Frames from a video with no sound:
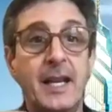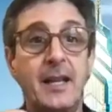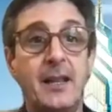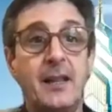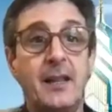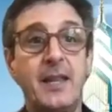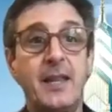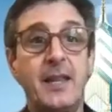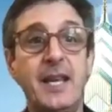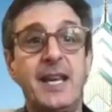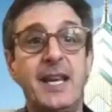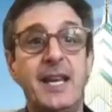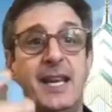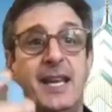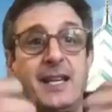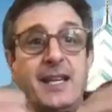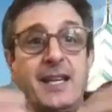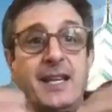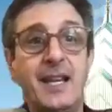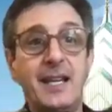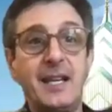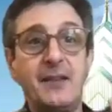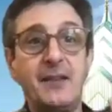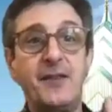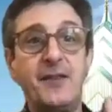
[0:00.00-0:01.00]
they can't get
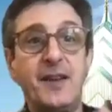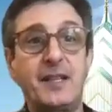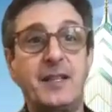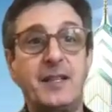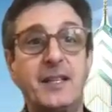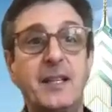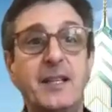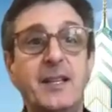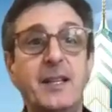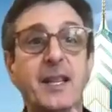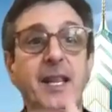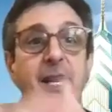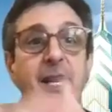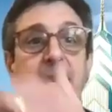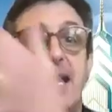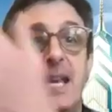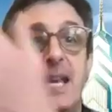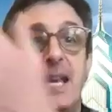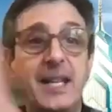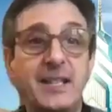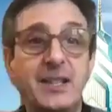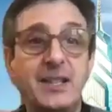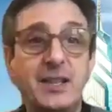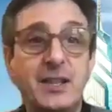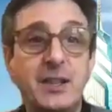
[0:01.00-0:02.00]
infected and they
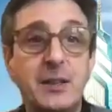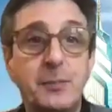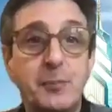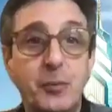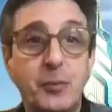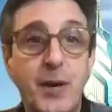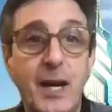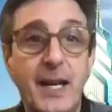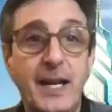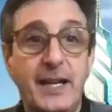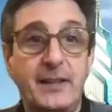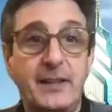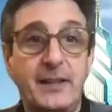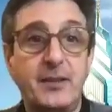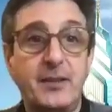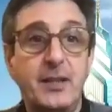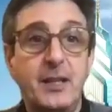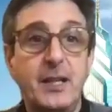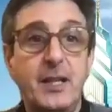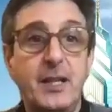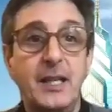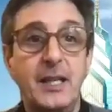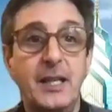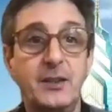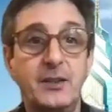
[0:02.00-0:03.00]
can't spread it.
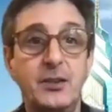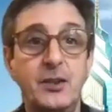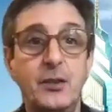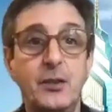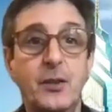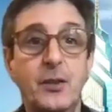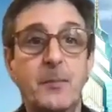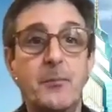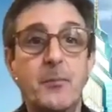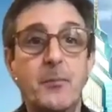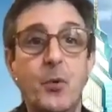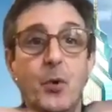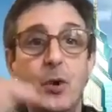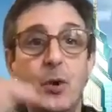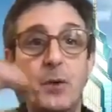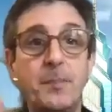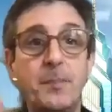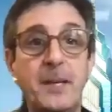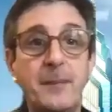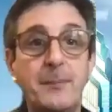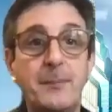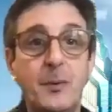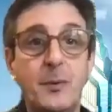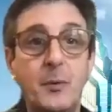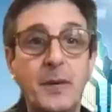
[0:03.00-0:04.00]
And so the more
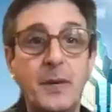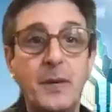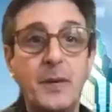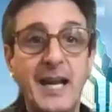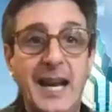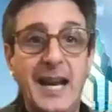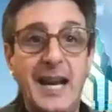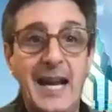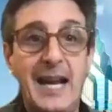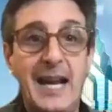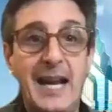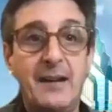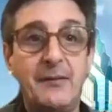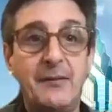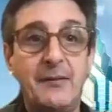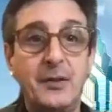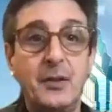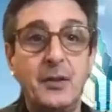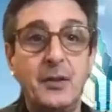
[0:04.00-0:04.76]
people we have